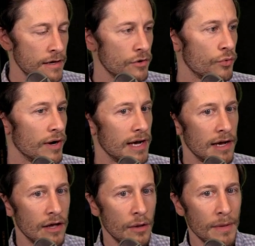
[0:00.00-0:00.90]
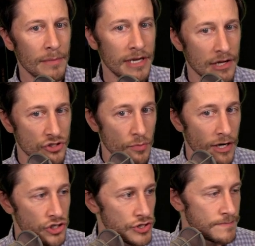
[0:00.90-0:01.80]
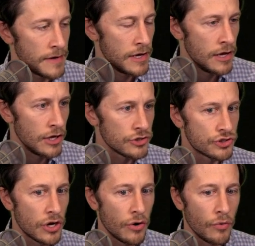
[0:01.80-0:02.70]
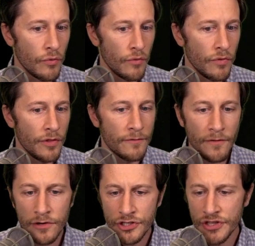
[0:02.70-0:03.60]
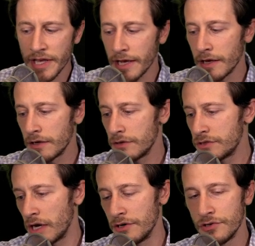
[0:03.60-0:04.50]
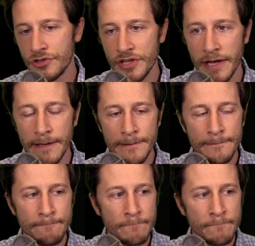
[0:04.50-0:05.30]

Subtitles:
Well, maybe not so much. So the first thing to understand